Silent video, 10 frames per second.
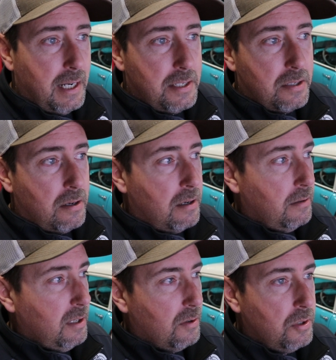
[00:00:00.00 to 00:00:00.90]
I
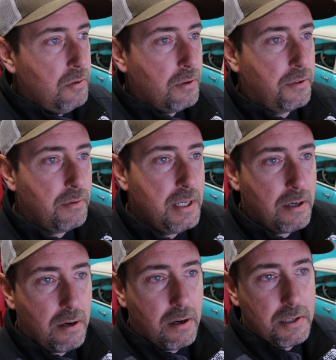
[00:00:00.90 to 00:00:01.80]
saw, you know, 2 or 3
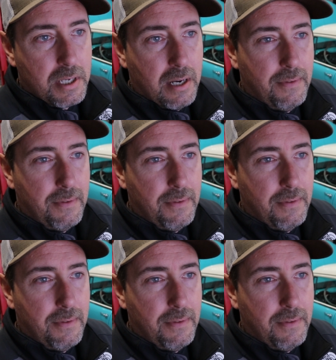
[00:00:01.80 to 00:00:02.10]
cars kind